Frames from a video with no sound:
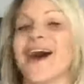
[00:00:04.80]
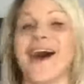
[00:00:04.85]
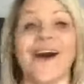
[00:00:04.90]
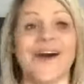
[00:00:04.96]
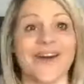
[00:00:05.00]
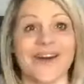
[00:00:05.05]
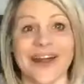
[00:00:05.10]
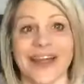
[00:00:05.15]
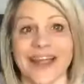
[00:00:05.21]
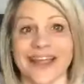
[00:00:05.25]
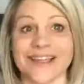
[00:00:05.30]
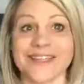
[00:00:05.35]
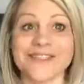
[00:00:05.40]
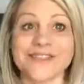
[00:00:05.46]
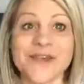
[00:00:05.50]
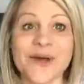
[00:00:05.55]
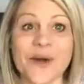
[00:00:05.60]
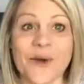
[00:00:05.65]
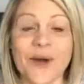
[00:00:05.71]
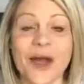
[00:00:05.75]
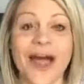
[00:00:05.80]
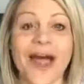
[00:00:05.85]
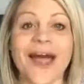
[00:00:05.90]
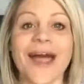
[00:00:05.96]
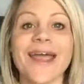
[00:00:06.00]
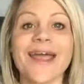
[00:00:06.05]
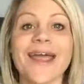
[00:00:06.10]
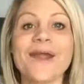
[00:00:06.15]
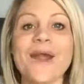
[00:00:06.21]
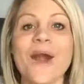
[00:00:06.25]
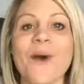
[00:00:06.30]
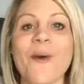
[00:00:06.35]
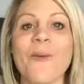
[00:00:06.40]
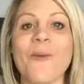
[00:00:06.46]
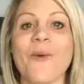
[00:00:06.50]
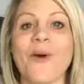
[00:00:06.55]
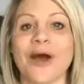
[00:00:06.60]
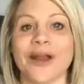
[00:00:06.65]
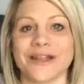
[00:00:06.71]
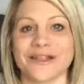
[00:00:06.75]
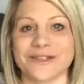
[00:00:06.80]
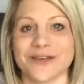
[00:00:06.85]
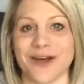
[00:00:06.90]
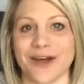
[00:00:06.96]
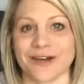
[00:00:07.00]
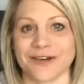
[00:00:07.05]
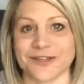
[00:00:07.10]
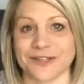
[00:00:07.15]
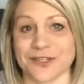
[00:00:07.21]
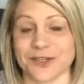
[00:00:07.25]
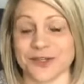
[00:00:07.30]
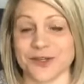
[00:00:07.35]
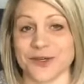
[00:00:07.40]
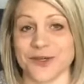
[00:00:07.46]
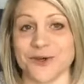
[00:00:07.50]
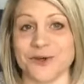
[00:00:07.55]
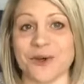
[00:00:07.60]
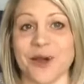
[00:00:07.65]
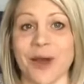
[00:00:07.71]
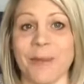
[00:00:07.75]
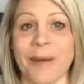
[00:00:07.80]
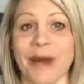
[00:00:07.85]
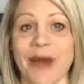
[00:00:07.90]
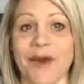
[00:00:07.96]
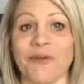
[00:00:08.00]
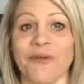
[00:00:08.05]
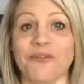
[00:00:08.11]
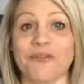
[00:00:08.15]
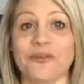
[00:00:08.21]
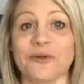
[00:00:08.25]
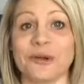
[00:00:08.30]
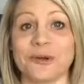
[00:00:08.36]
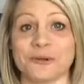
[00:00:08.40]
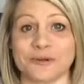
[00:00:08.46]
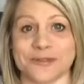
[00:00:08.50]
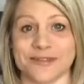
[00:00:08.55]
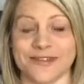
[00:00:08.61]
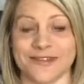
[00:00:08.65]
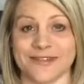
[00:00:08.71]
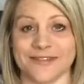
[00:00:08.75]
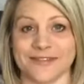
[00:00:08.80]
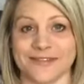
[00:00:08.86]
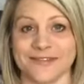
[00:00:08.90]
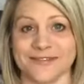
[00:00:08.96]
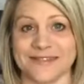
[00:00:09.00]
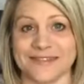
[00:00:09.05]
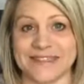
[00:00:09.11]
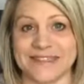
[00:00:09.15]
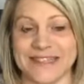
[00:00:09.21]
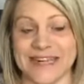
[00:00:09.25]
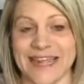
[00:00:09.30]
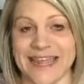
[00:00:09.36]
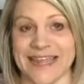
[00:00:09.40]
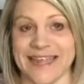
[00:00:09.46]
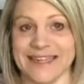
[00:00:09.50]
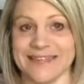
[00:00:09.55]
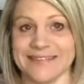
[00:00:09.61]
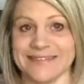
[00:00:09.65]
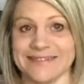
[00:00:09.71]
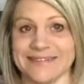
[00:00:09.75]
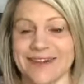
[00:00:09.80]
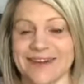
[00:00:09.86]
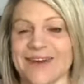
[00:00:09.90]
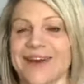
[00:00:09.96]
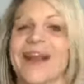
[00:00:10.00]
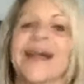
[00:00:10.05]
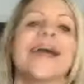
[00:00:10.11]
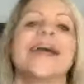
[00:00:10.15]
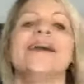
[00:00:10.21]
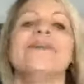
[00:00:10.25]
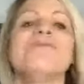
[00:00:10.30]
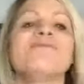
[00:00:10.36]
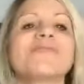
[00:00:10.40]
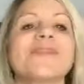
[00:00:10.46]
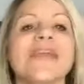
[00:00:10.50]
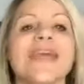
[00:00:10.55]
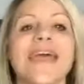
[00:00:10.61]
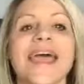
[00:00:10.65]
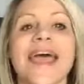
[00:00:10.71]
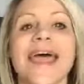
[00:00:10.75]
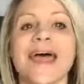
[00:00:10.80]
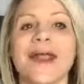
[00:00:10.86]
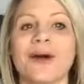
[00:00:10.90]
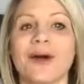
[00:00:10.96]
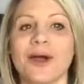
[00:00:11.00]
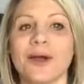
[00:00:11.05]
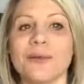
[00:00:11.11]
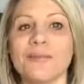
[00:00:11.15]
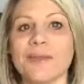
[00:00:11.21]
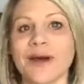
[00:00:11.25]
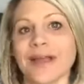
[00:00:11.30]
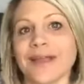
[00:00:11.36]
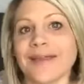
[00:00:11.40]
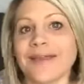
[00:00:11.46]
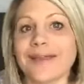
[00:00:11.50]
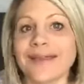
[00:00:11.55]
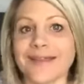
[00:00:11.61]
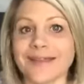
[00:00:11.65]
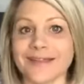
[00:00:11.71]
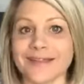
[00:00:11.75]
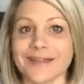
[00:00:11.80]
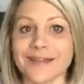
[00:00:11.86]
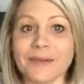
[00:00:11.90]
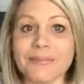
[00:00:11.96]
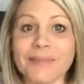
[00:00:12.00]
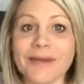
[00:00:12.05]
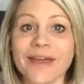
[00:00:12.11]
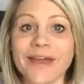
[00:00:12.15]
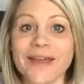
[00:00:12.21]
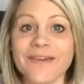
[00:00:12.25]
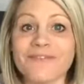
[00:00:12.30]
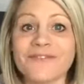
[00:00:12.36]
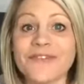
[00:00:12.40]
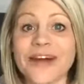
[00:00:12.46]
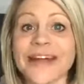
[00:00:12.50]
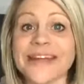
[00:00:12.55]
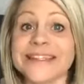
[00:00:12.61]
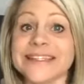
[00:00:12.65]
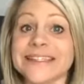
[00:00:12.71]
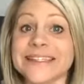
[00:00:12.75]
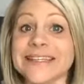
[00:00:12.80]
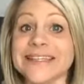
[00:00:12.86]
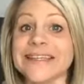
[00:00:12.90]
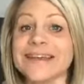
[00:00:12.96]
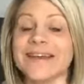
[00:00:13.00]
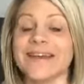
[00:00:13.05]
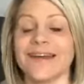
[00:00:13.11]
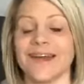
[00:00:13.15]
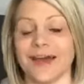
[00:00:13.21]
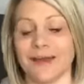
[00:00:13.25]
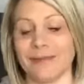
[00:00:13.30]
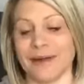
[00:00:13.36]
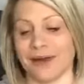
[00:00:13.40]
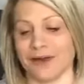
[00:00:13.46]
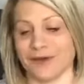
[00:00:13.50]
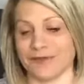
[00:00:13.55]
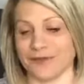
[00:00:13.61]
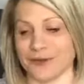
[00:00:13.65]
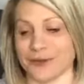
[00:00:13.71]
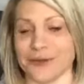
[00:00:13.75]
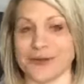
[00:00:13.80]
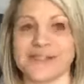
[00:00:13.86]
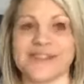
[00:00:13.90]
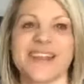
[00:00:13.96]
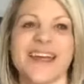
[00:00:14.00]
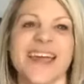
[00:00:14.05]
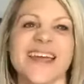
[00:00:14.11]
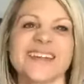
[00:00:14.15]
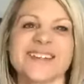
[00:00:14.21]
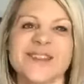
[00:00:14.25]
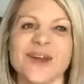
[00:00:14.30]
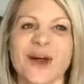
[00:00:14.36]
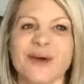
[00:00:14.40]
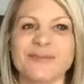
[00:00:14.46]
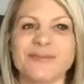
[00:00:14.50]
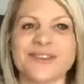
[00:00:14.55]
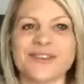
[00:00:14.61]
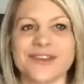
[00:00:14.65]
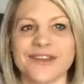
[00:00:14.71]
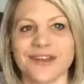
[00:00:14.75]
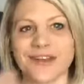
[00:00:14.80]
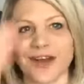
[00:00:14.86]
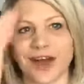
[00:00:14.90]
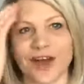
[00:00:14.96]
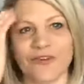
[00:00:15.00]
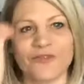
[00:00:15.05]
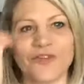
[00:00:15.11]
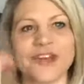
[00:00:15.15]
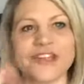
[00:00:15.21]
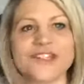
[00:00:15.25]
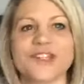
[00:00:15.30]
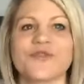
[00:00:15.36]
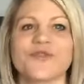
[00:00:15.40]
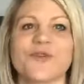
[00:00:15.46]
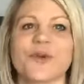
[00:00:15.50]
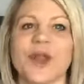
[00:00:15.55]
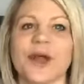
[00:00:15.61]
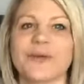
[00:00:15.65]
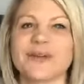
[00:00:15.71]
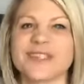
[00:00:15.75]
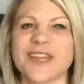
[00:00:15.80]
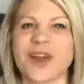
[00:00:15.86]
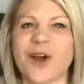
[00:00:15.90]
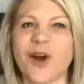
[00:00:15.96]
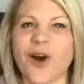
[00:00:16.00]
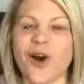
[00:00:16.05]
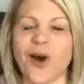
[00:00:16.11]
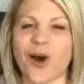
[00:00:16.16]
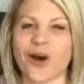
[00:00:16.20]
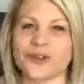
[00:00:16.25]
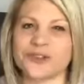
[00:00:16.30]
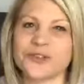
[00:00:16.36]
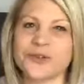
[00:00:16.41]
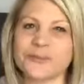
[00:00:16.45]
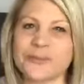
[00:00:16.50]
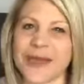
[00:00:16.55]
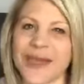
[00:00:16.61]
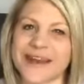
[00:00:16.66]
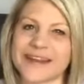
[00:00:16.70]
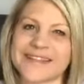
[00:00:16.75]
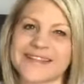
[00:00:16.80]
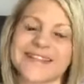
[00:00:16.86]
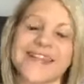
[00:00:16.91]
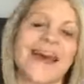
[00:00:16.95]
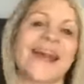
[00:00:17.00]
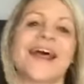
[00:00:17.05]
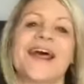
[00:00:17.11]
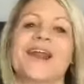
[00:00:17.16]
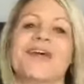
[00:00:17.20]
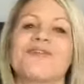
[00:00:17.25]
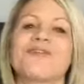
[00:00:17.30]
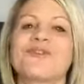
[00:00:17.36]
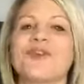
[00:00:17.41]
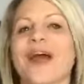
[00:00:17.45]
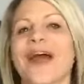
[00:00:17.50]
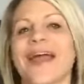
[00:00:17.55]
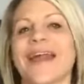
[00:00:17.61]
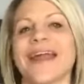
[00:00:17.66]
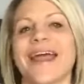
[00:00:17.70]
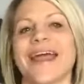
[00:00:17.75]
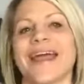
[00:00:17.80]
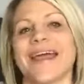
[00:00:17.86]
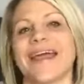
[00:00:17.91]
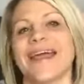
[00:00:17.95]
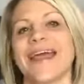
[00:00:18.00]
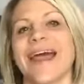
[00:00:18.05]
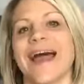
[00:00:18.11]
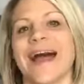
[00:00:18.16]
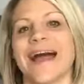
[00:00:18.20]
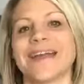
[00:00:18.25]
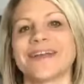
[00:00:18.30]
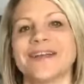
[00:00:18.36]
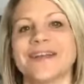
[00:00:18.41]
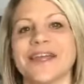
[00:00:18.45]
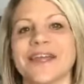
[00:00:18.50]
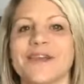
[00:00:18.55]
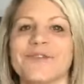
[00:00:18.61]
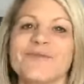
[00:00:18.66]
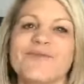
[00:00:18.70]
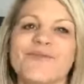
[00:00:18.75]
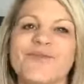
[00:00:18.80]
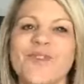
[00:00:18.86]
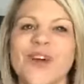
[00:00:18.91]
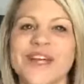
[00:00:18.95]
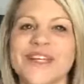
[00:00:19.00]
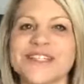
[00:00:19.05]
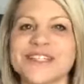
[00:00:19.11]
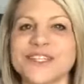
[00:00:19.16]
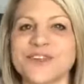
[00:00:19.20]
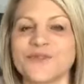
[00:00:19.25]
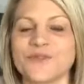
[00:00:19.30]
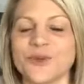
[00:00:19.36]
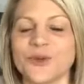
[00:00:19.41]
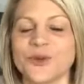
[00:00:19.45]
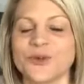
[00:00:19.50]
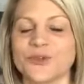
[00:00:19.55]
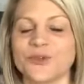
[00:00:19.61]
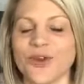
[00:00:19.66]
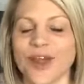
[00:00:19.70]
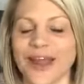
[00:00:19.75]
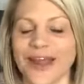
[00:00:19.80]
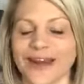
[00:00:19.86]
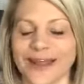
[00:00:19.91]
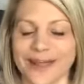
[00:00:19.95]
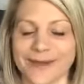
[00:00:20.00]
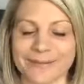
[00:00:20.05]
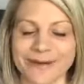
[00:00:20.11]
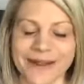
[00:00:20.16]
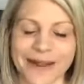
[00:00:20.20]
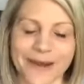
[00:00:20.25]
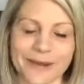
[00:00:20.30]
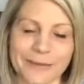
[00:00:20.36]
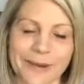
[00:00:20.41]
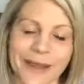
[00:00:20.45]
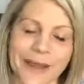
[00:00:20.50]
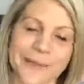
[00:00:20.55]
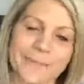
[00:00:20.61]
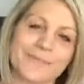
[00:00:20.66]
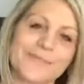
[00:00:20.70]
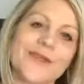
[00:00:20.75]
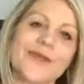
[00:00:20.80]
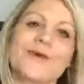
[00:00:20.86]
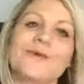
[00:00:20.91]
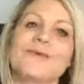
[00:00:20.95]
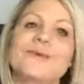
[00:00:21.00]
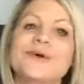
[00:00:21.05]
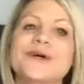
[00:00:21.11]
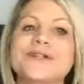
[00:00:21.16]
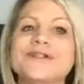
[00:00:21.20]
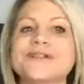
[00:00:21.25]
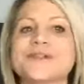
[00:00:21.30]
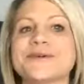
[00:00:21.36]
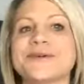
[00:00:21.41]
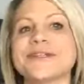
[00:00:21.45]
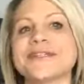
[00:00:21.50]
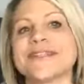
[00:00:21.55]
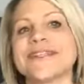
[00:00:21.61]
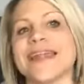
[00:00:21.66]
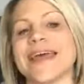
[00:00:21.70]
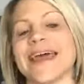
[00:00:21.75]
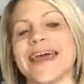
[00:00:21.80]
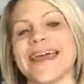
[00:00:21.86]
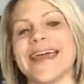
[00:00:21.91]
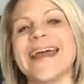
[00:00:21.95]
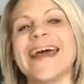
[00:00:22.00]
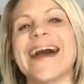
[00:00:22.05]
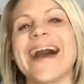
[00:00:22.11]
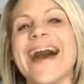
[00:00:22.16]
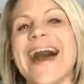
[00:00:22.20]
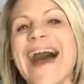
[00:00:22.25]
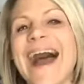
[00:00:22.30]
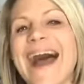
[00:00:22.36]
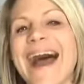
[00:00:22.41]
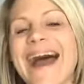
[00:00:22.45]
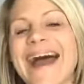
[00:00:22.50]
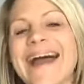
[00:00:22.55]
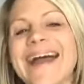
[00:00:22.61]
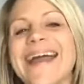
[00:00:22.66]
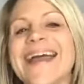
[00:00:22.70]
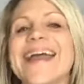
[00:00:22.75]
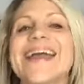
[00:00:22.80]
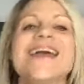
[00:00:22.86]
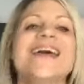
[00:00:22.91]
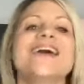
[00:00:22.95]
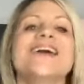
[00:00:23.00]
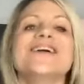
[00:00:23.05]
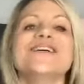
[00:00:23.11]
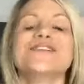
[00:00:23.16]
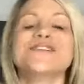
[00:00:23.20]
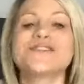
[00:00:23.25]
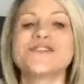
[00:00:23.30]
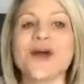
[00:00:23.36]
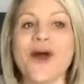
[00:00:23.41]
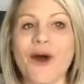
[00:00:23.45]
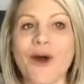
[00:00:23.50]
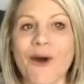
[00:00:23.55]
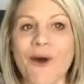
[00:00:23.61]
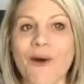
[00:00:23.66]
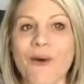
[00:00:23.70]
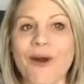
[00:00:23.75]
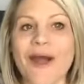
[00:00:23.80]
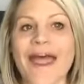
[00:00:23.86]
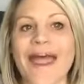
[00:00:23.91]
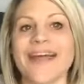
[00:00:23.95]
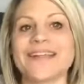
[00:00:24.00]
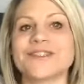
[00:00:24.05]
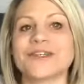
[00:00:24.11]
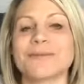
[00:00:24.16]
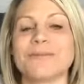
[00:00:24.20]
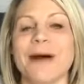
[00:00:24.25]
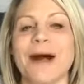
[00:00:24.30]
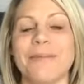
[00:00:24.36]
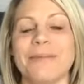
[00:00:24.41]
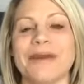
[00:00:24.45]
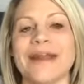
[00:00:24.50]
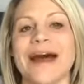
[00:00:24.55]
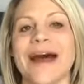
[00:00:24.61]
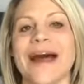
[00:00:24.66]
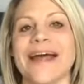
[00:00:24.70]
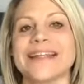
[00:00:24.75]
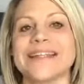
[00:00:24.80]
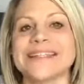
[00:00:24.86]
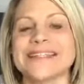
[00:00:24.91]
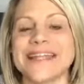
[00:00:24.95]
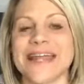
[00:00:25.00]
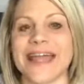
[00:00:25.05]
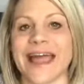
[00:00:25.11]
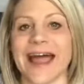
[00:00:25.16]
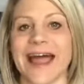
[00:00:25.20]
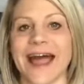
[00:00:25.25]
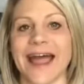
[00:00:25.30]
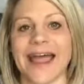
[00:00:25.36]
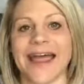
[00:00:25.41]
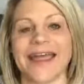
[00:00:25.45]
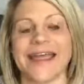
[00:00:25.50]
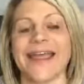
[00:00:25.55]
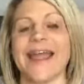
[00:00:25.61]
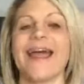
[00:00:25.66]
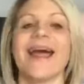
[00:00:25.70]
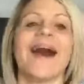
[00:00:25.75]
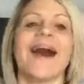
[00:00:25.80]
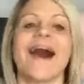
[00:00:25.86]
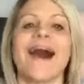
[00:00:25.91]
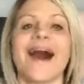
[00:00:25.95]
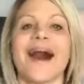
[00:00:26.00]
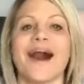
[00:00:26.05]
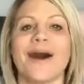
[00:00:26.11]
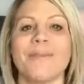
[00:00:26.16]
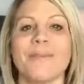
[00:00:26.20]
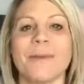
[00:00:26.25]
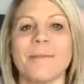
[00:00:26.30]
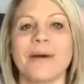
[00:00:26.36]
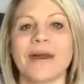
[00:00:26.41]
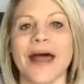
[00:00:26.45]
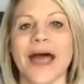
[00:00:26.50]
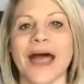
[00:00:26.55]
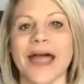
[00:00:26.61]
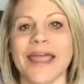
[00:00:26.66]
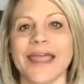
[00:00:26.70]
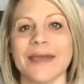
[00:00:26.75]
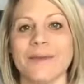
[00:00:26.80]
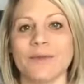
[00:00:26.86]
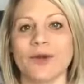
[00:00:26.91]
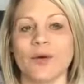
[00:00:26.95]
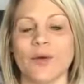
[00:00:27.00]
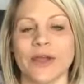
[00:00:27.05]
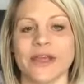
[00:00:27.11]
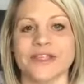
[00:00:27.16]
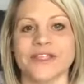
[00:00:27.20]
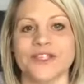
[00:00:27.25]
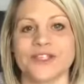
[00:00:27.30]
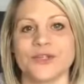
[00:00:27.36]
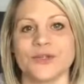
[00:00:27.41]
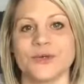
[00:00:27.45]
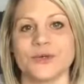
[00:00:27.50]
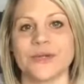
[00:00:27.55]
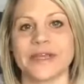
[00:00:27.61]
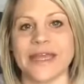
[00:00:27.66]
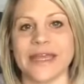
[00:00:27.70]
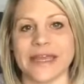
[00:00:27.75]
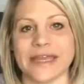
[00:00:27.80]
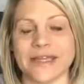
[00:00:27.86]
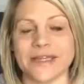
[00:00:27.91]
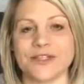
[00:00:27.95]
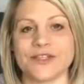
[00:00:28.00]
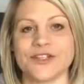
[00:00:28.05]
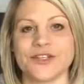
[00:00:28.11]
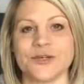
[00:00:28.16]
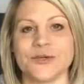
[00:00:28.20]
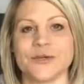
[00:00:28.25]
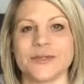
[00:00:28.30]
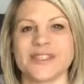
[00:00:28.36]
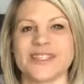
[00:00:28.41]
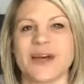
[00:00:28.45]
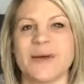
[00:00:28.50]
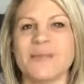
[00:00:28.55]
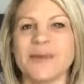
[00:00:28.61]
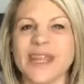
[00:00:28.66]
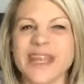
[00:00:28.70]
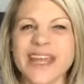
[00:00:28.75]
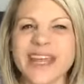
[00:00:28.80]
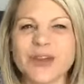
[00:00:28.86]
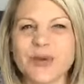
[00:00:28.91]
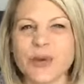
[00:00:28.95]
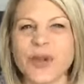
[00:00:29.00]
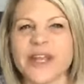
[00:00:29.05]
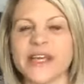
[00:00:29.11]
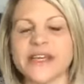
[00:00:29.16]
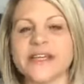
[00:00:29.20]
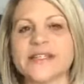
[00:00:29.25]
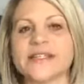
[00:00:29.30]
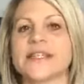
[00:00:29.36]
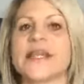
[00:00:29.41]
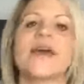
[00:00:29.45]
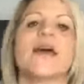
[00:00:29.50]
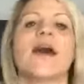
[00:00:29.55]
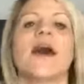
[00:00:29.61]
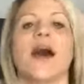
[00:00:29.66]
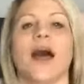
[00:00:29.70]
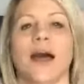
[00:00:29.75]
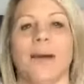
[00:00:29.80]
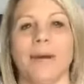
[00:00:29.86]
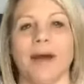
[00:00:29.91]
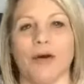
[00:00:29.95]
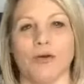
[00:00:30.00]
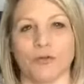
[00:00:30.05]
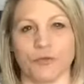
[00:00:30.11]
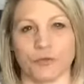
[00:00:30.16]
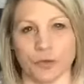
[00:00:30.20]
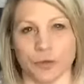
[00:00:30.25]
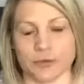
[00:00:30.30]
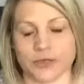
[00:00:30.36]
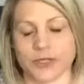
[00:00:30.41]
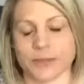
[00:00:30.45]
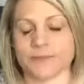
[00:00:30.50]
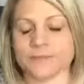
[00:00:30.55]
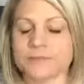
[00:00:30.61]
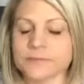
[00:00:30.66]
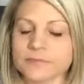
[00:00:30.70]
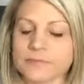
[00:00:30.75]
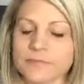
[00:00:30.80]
All right, so I want to talk to you about fruit today, all right? And I might get a little bit feisty about fruit today, so I'm just going to call it feisty fruit. I was like, oh, too bad it's not on a Friday. I could get feisty fruit Friday, but anyway, we'll do it today. So as you're popping on, say hi, but I am going to get into some nitty-gritties about fruit.